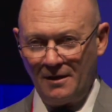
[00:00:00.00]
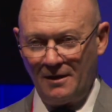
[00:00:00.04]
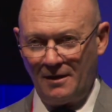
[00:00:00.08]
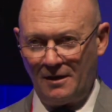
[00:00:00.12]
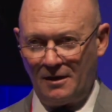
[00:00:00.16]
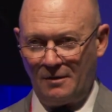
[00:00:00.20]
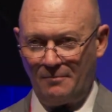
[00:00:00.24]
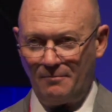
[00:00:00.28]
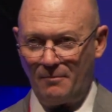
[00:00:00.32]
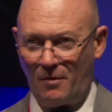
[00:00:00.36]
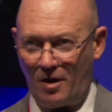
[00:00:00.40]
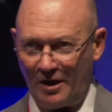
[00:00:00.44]

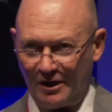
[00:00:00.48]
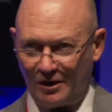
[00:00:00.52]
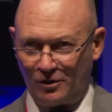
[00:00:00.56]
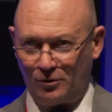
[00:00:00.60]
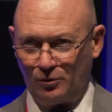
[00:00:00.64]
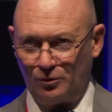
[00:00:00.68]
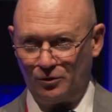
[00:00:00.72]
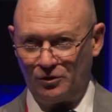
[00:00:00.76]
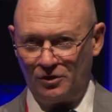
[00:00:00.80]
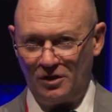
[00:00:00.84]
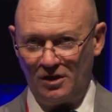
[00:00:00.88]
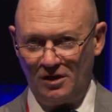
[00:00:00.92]
uh,
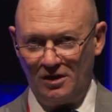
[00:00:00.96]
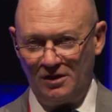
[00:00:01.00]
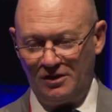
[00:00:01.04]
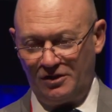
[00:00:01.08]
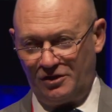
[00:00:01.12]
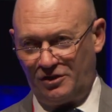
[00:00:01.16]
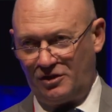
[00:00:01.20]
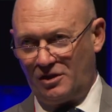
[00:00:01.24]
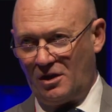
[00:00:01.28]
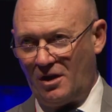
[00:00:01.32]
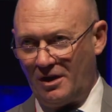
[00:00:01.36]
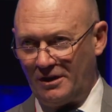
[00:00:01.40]
Michael's
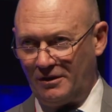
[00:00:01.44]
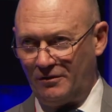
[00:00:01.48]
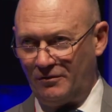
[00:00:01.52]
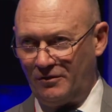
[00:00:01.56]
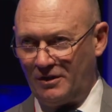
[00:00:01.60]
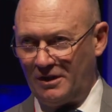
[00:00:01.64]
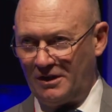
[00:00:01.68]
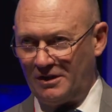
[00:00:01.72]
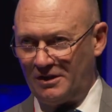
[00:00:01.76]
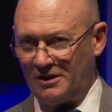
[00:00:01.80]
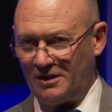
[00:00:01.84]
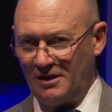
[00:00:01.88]
side of
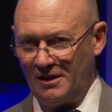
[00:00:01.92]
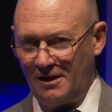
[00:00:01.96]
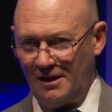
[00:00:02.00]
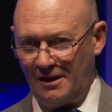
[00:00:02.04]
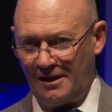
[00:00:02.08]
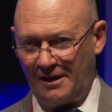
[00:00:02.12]
this